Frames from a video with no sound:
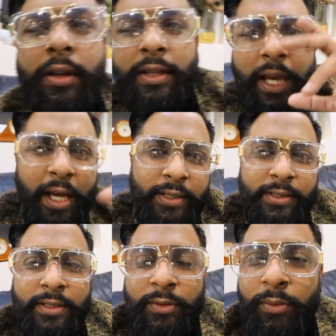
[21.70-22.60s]

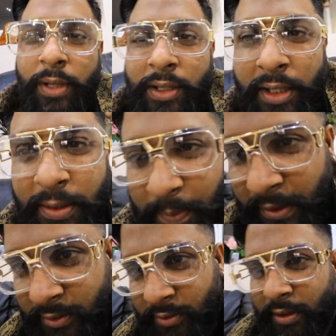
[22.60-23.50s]
Yes, we're going to
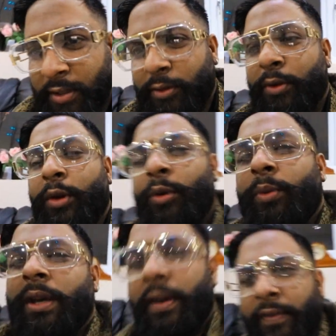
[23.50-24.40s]
Pakistan.
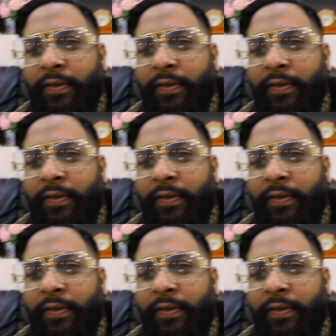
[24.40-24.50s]
We have a